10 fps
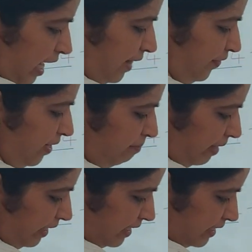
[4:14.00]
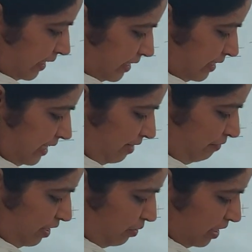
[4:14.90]
and then minus 6. Then
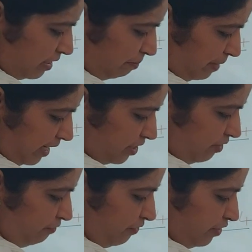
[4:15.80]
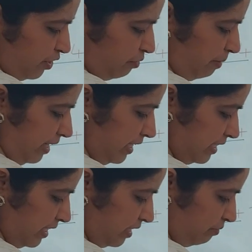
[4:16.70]
we do the subtraction. 52
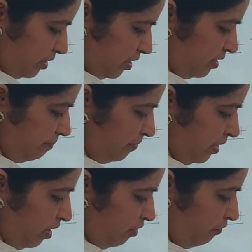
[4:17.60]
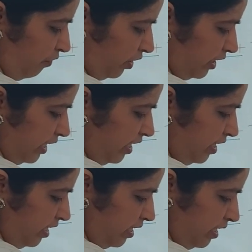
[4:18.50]
minus 6, which is 46.
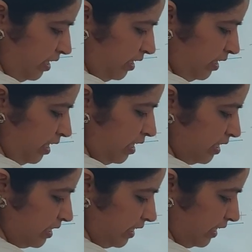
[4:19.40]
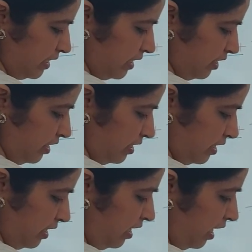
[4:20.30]
So this
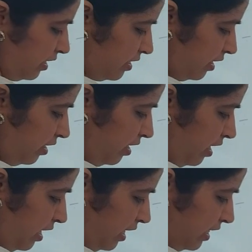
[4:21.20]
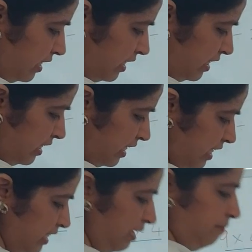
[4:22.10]
is our answer. Isn't it
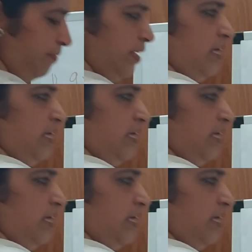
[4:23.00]
easy?